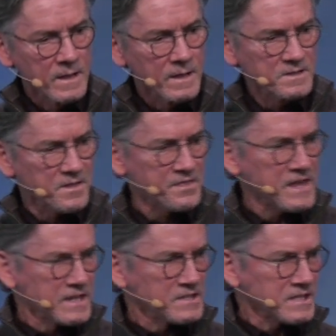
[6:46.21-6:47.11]

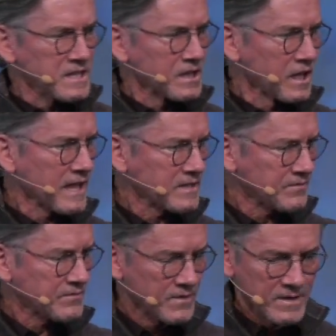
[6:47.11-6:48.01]
things in
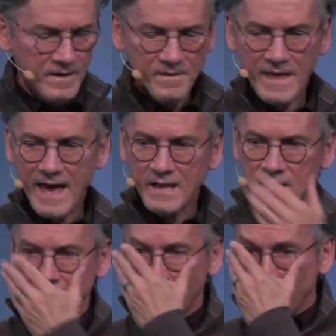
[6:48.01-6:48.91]
life that
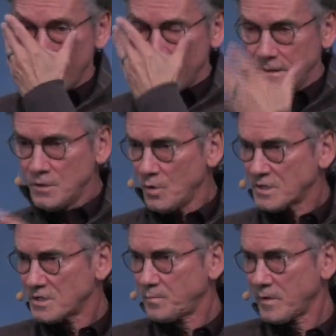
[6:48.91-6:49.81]
you
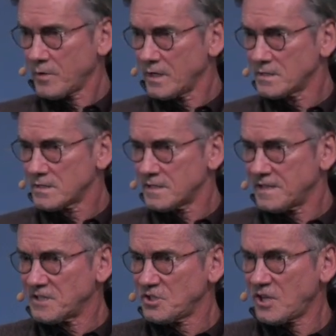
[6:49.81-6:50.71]
experience
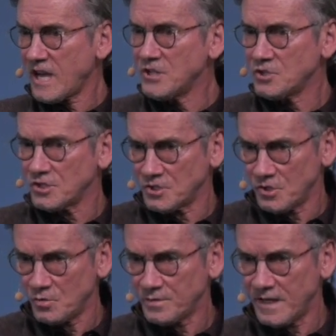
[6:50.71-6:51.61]
that changes
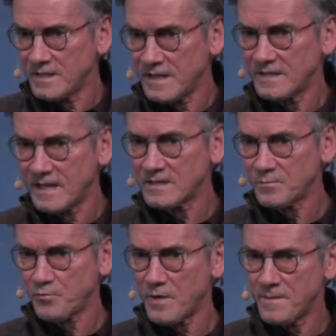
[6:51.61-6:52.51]
you,
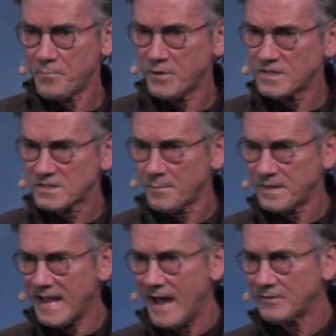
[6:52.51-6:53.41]
that brings
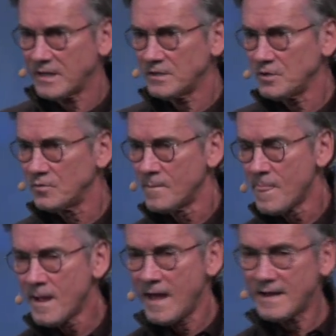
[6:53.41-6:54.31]
something out in you.
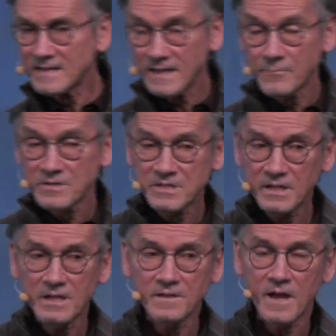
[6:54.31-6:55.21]
And as I was
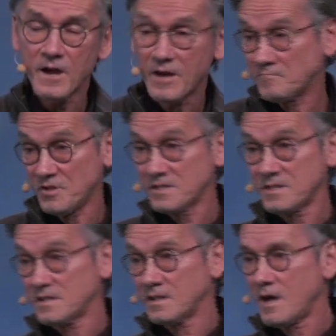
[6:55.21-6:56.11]
sitting there, just
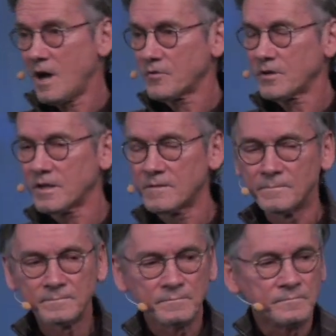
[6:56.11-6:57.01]
as a congregant,
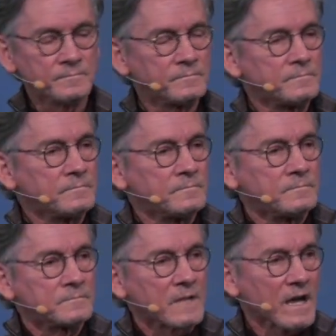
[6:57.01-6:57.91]

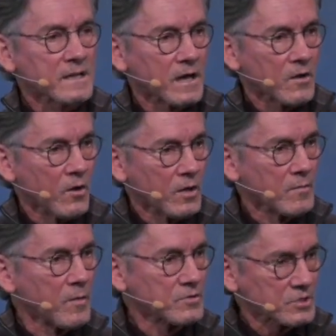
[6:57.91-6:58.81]
I got all
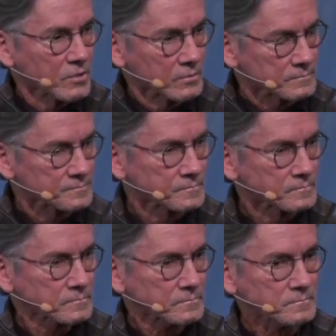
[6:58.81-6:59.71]
emotional
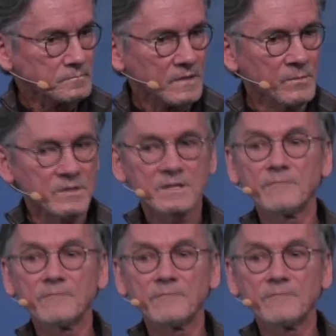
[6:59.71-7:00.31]
because I